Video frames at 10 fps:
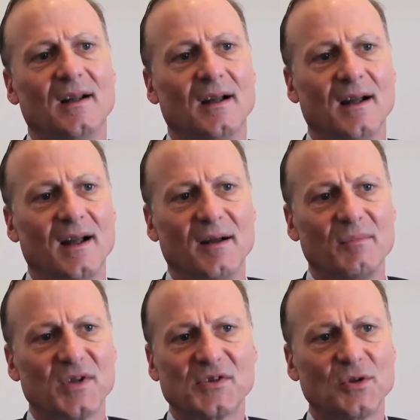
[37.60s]

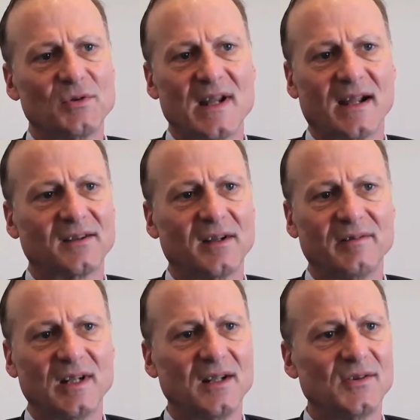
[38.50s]
The student
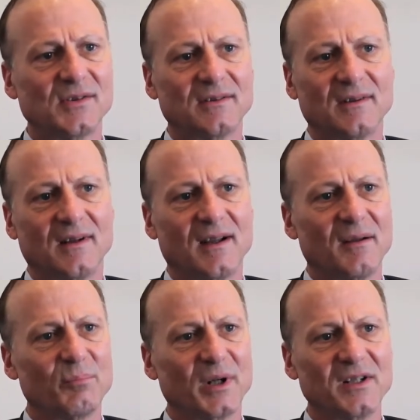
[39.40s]
activities
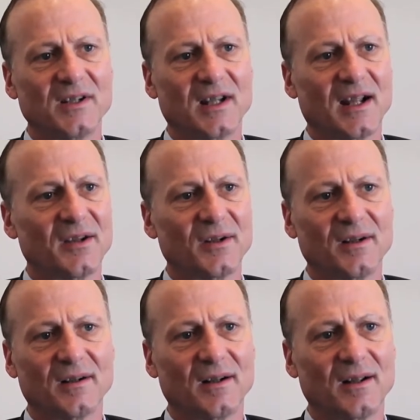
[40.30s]
bring
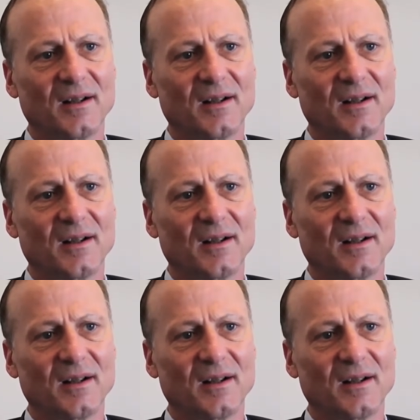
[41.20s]
together